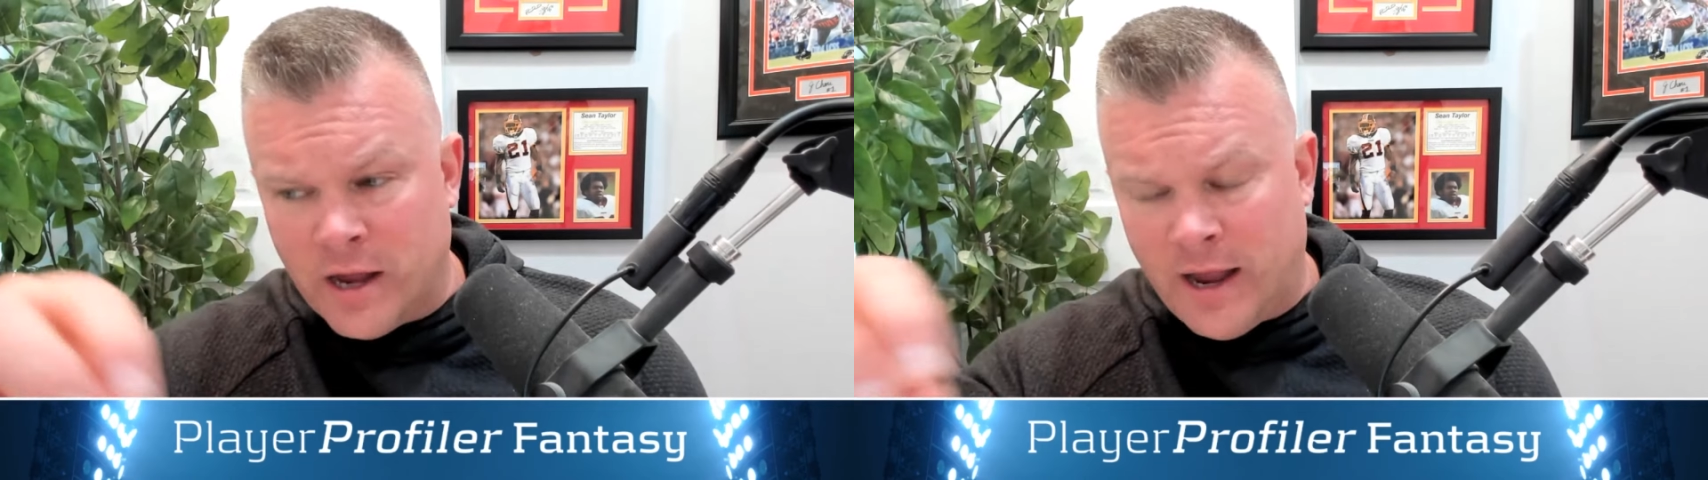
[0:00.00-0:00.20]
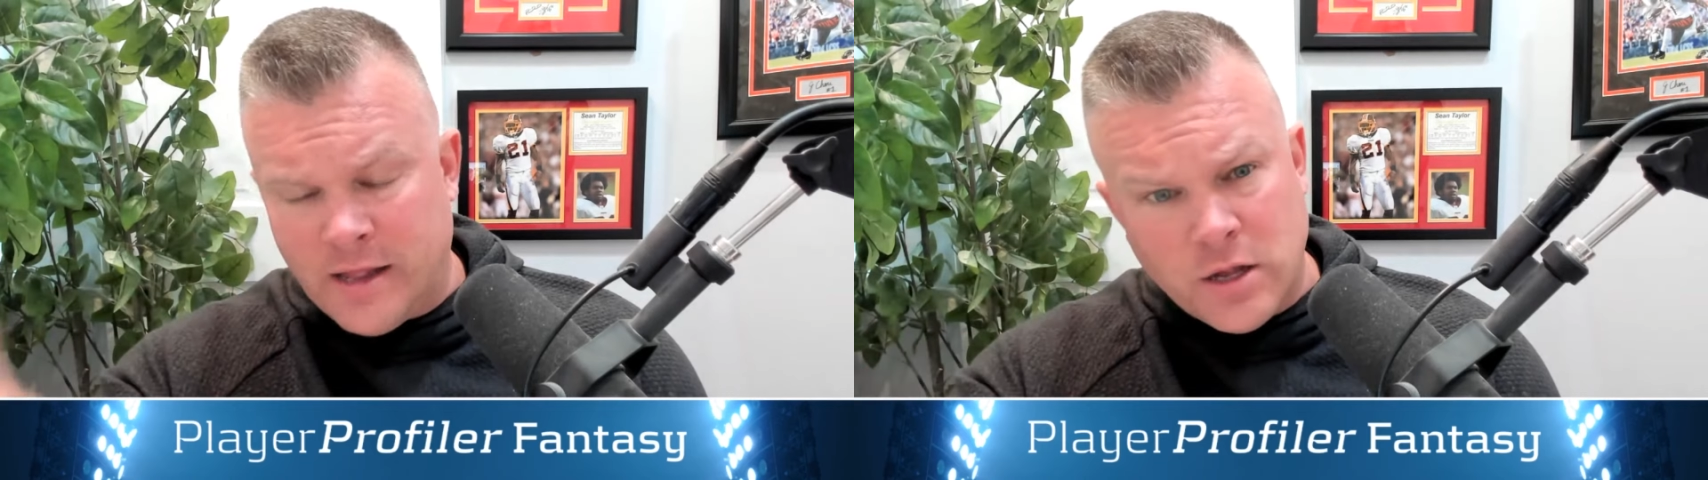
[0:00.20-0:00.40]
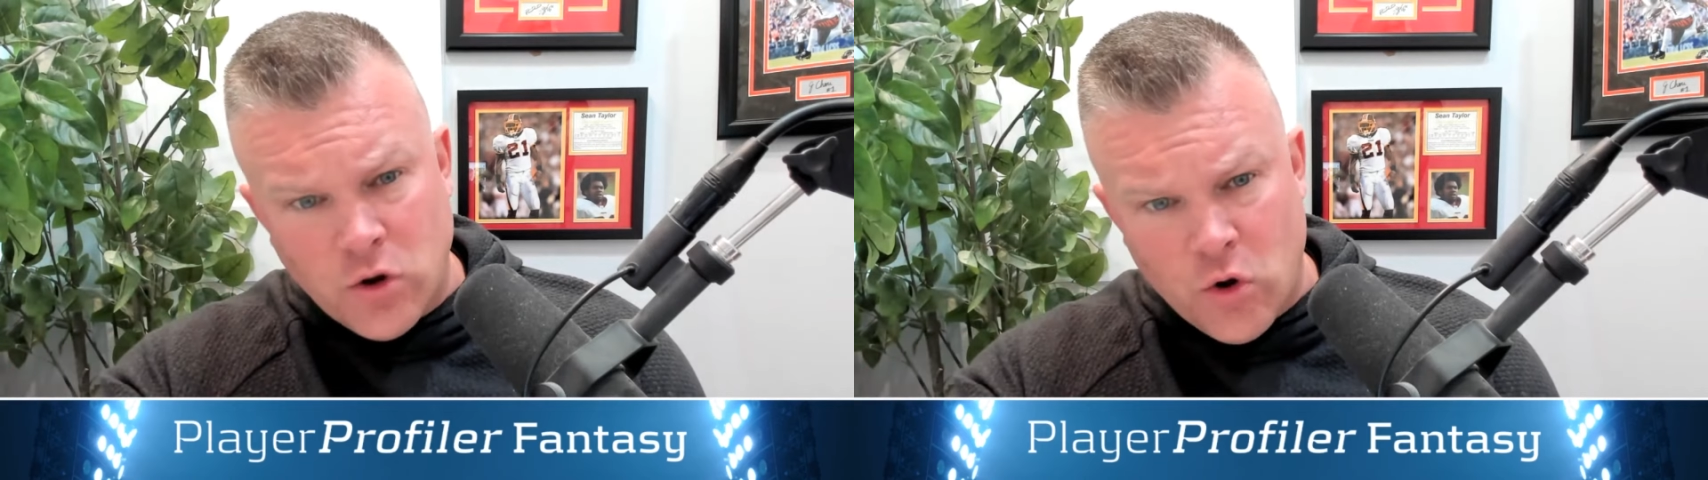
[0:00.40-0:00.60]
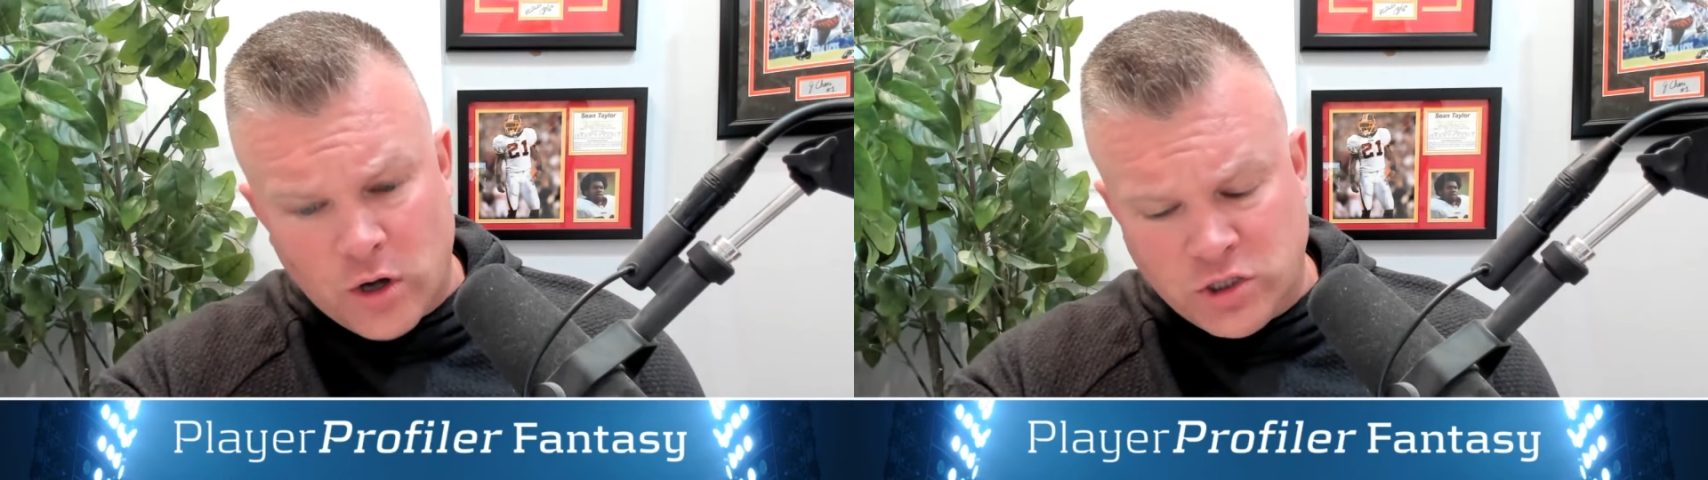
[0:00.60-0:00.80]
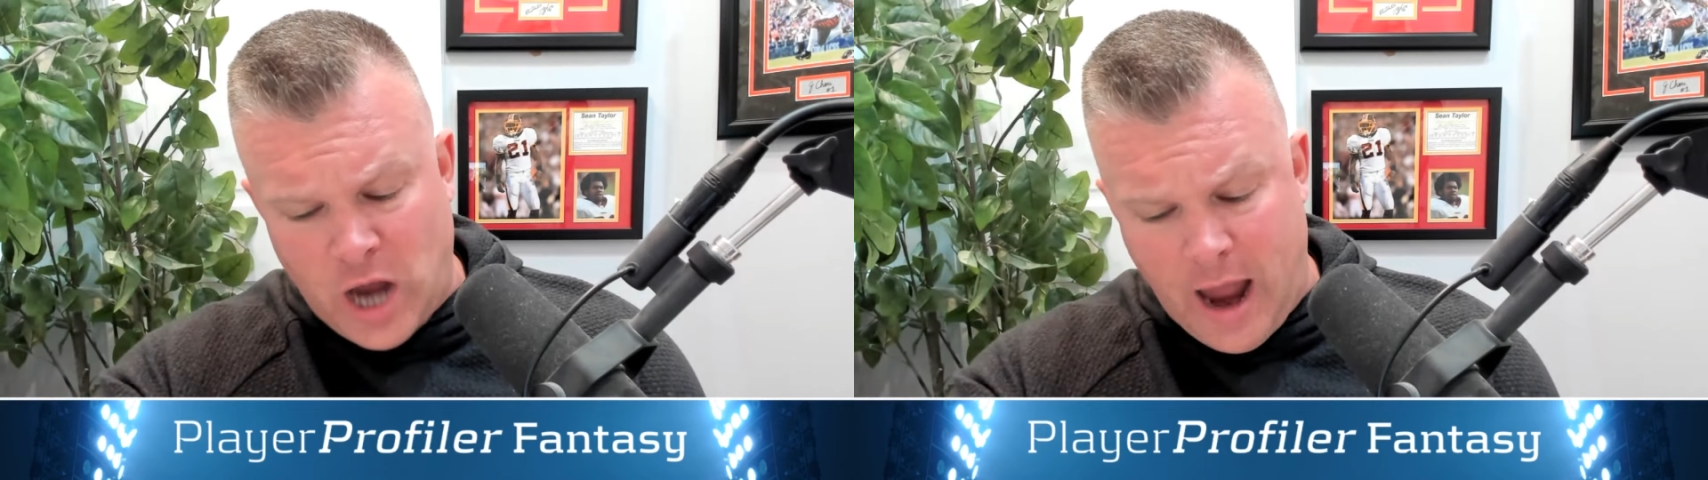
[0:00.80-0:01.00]
against the New
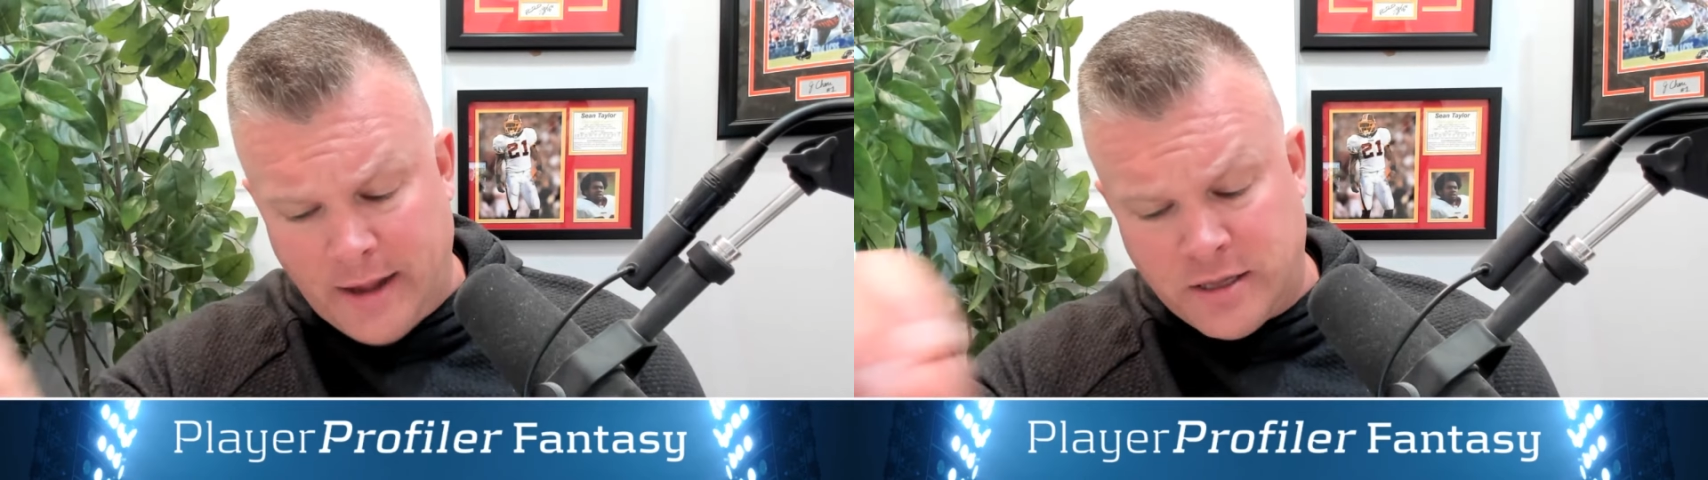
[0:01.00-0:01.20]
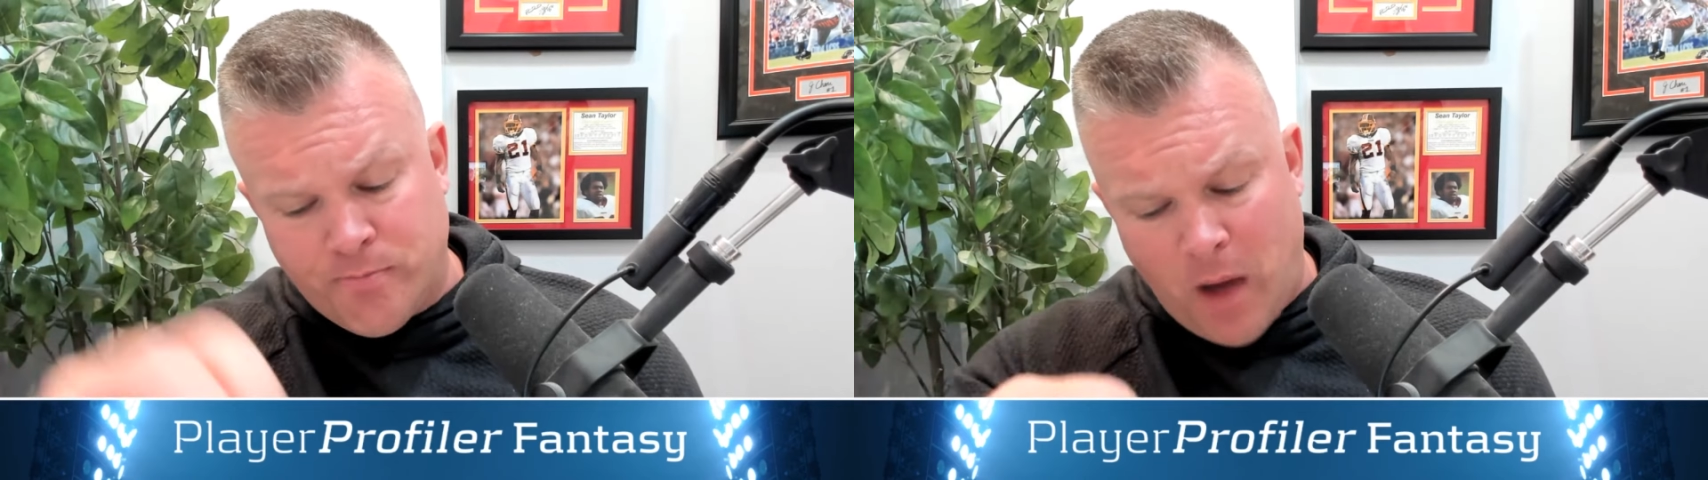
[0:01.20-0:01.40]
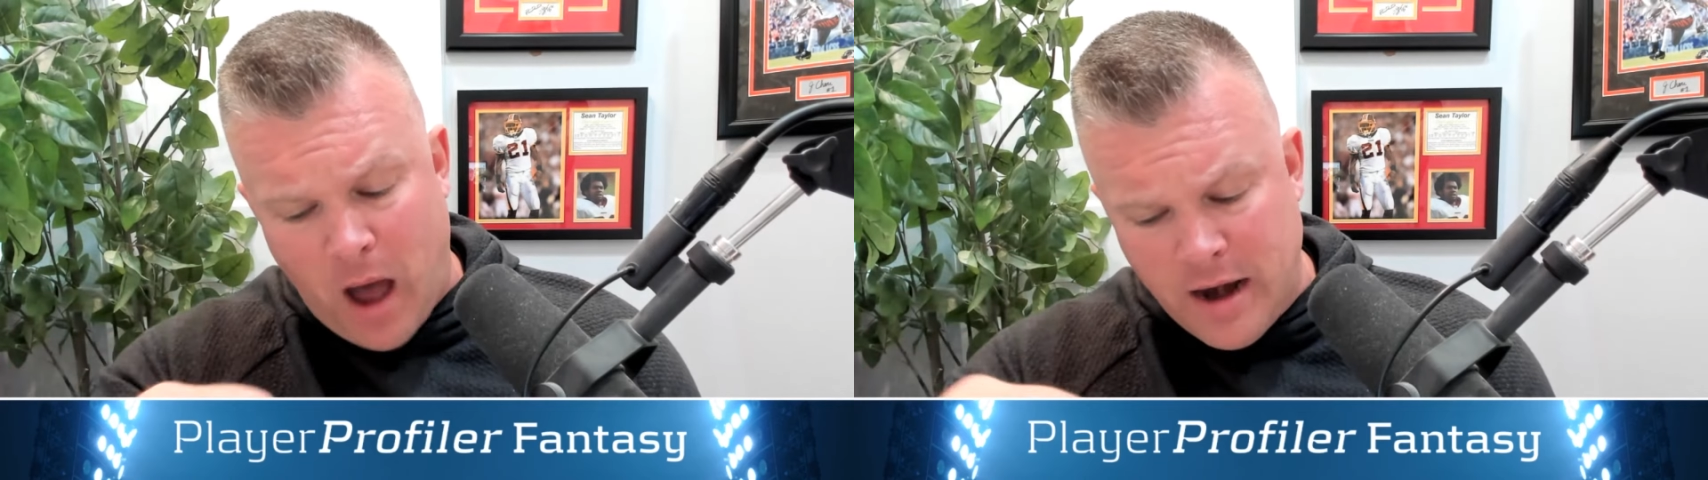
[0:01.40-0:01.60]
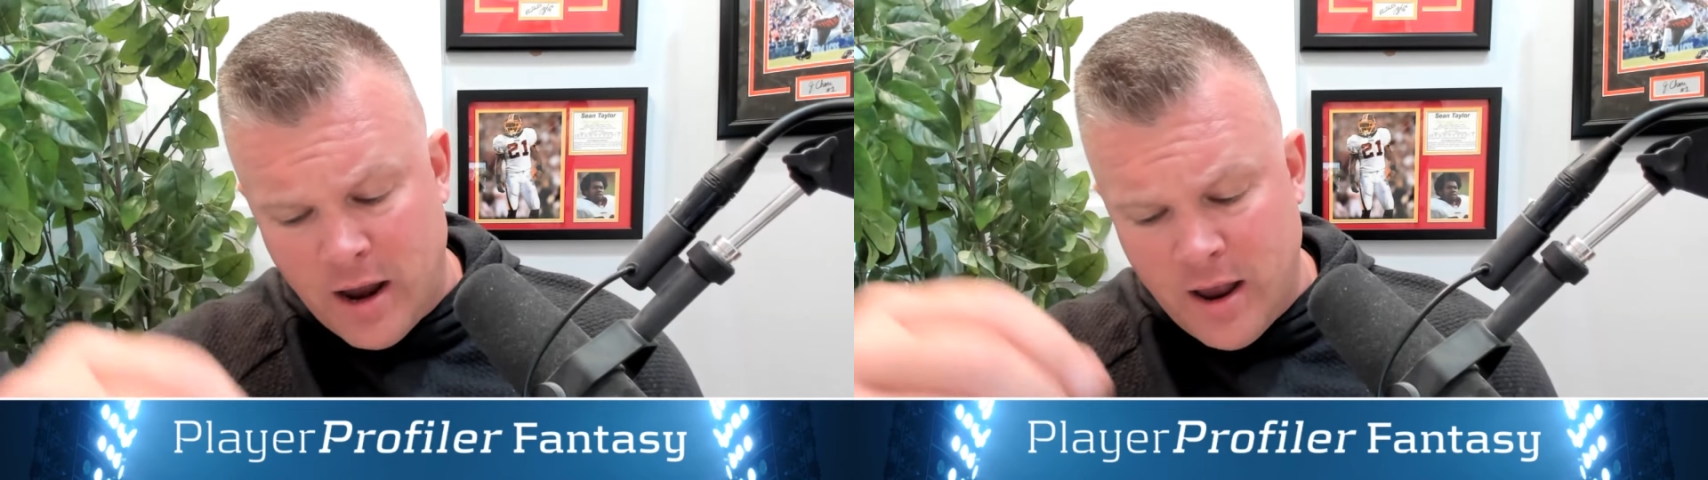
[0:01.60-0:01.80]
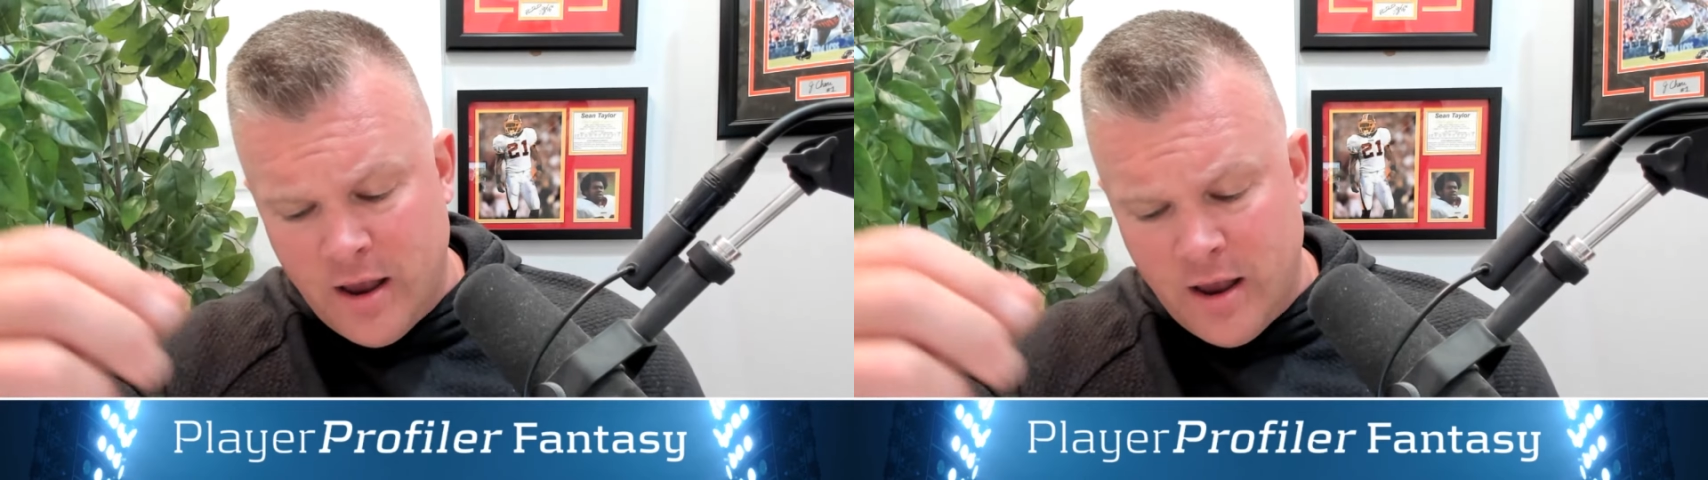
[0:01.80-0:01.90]
York Giants, but